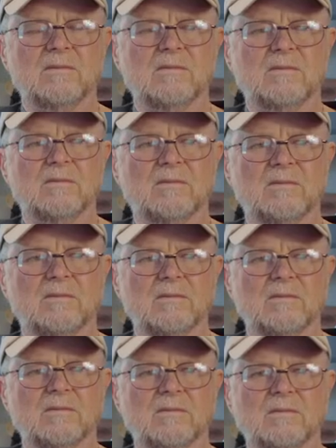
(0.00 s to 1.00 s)

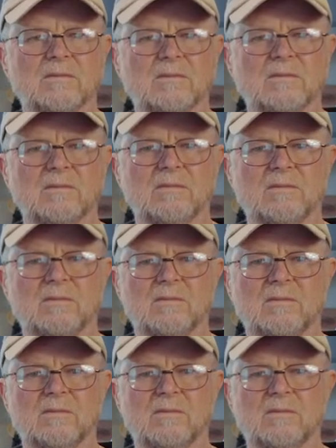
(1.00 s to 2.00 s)

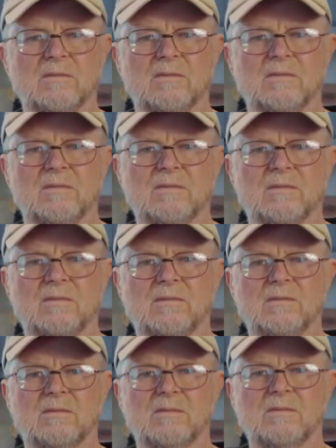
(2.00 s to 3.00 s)

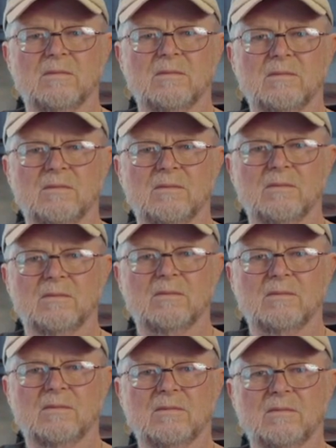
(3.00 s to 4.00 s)

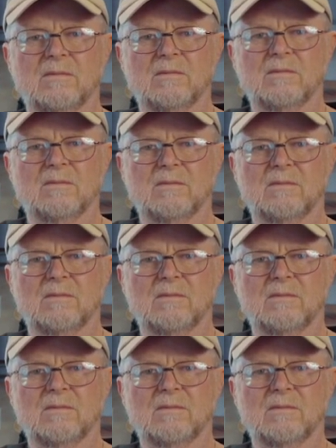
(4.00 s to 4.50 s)
No words are spoken by the person on screen.